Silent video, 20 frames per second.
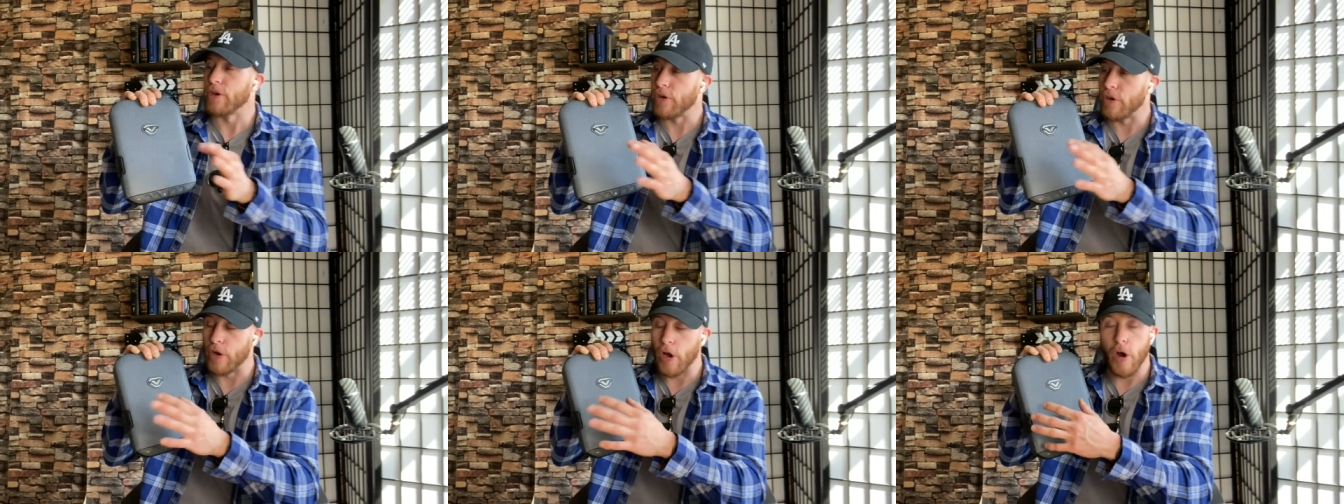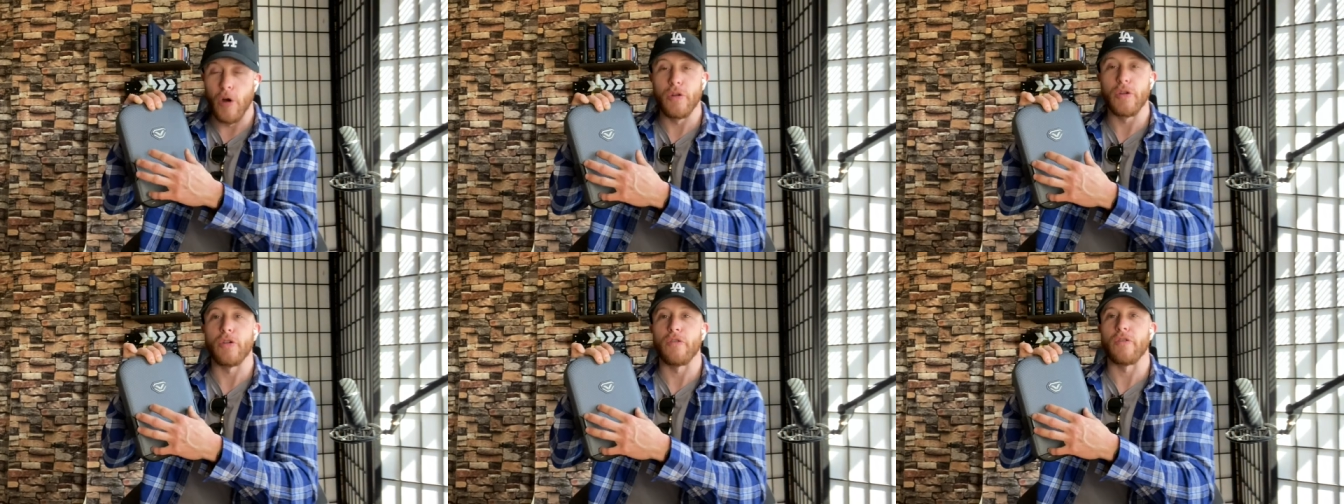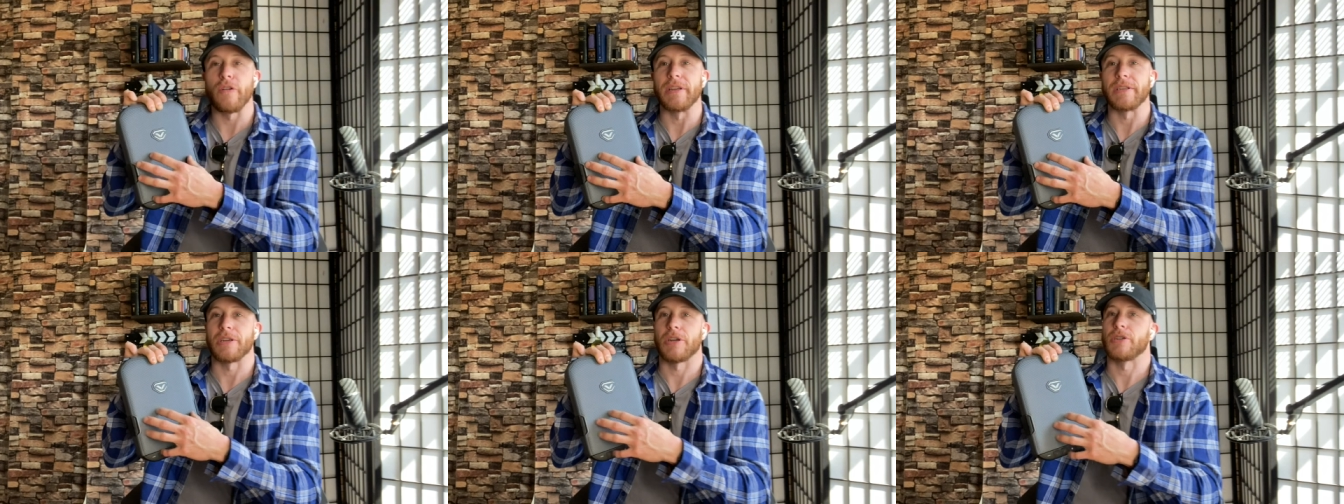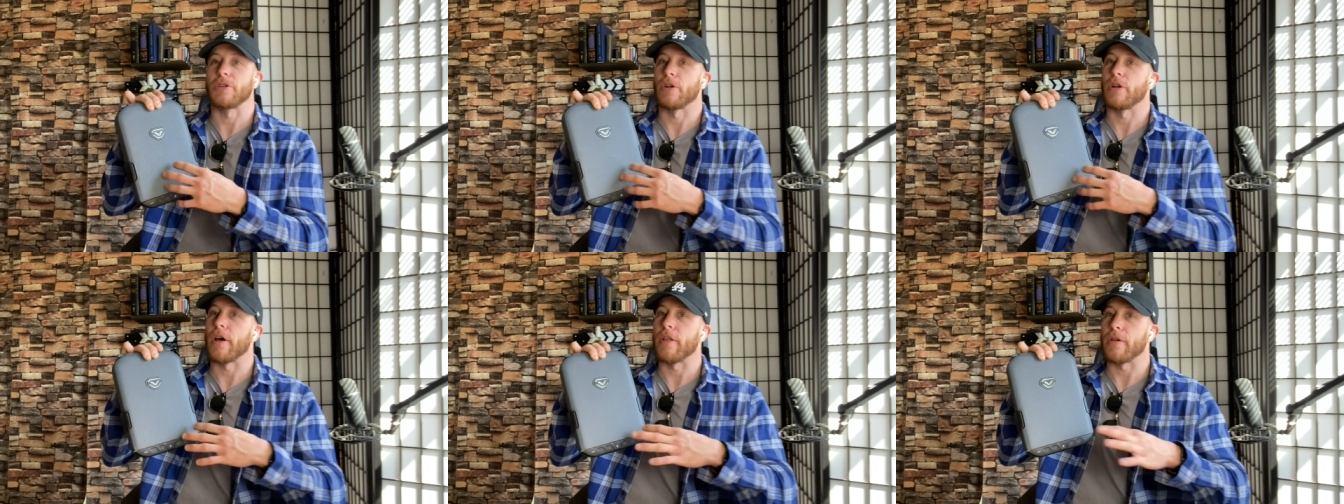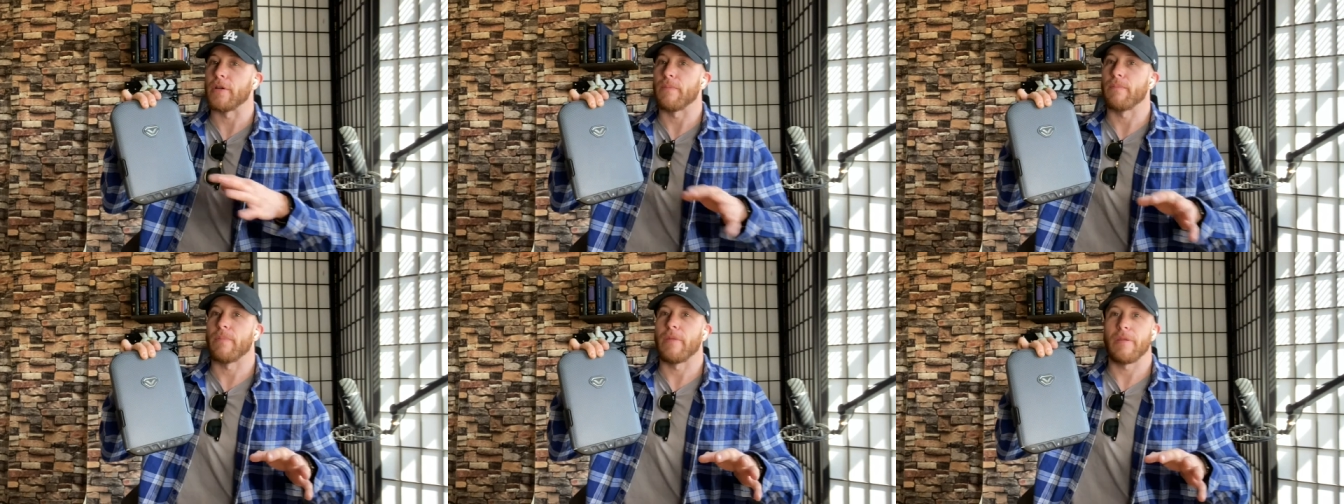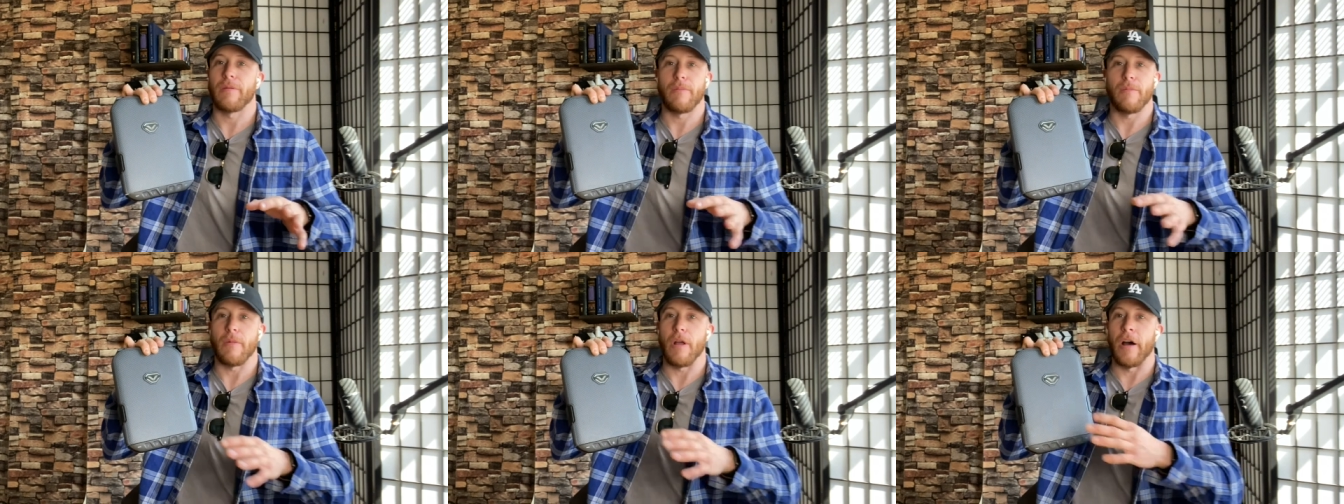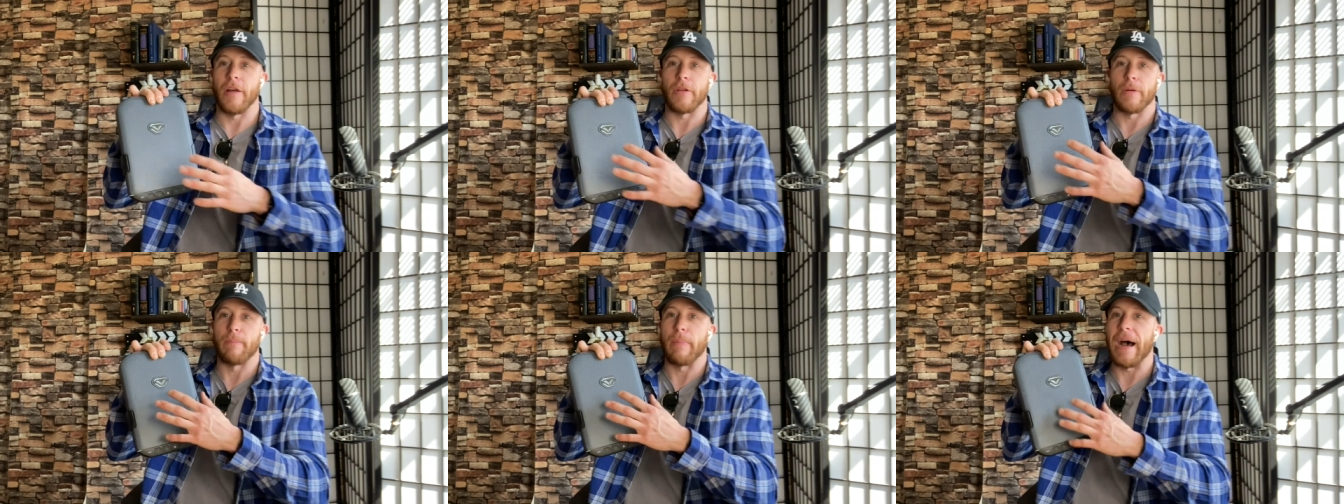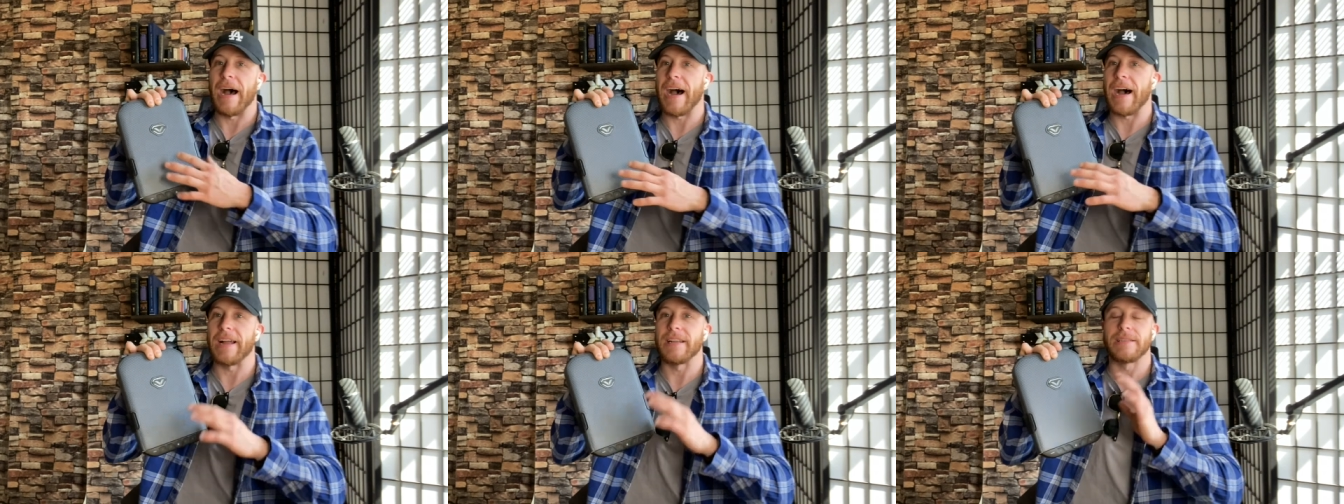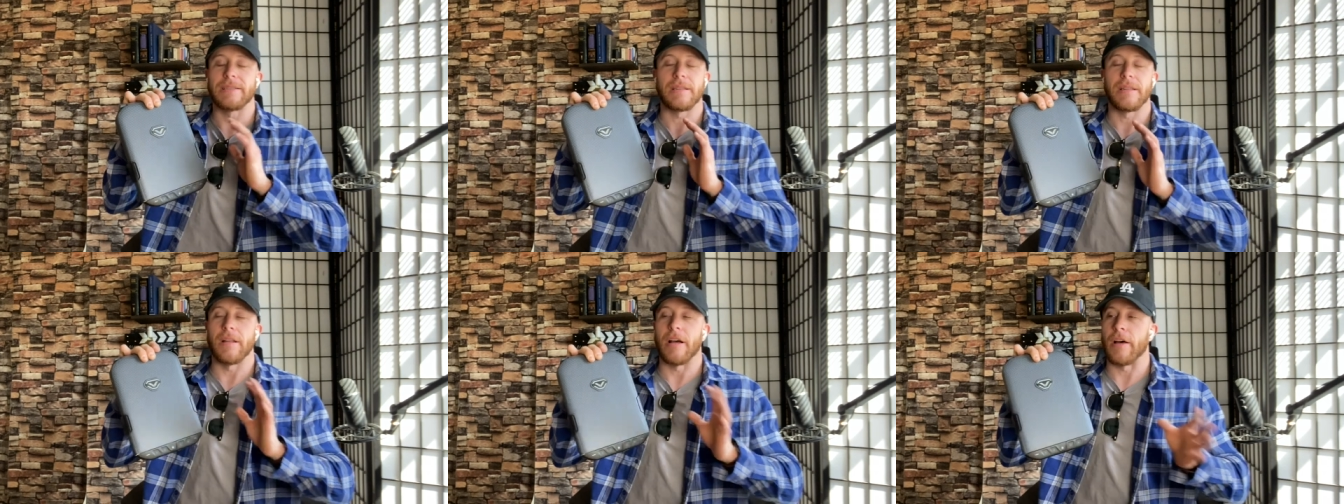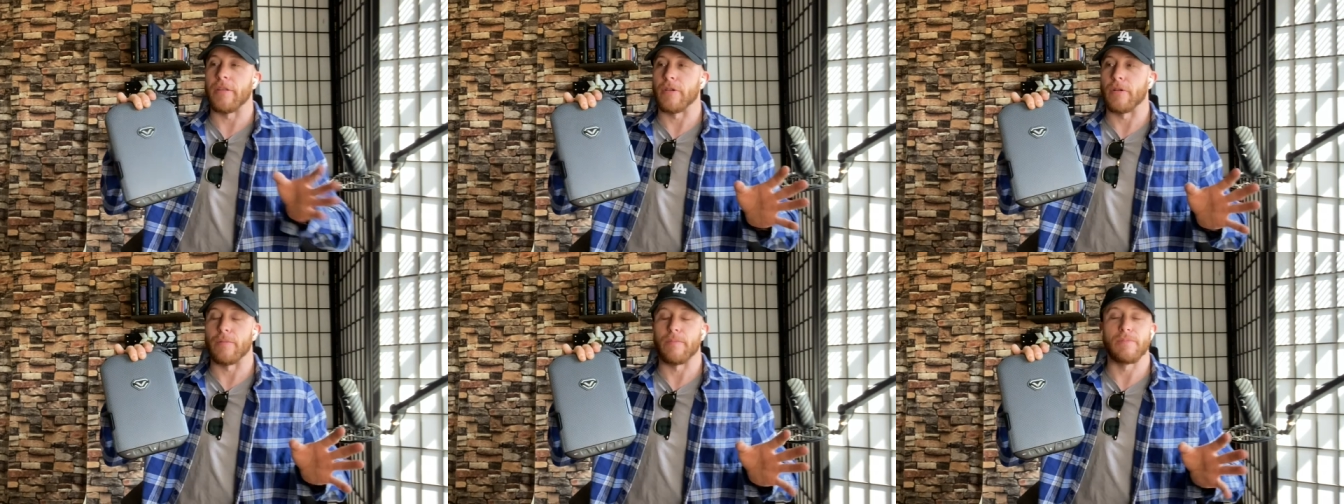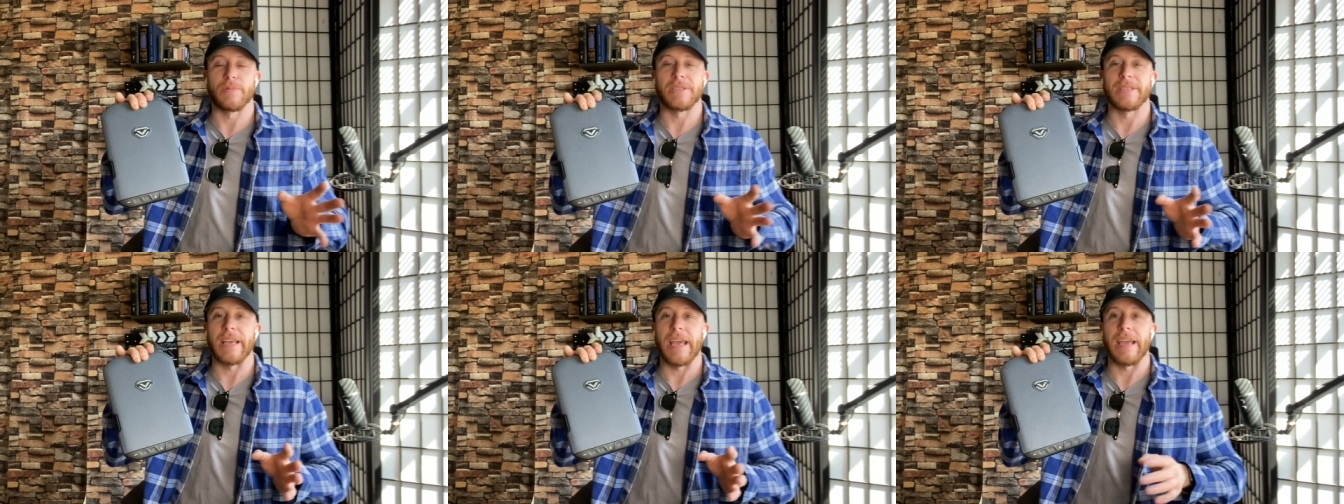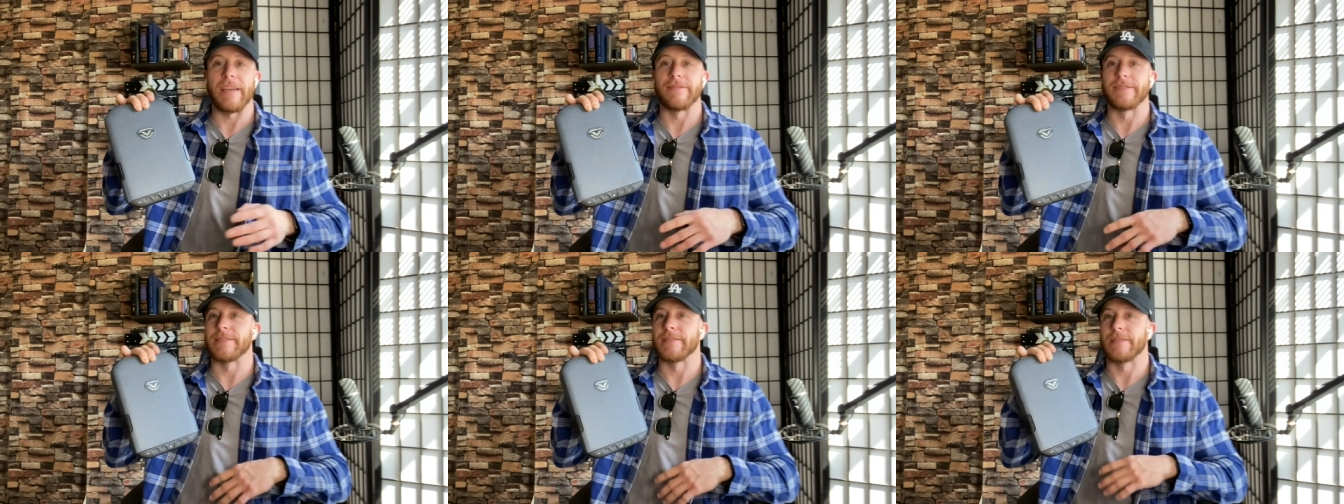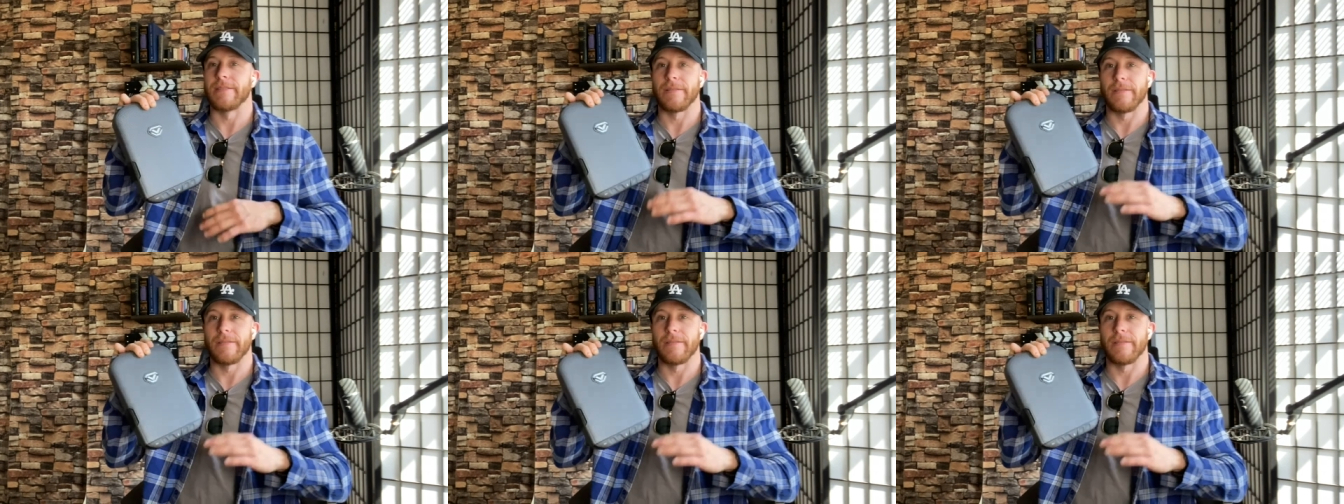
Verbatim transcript: Go do research on other other pods, other saves.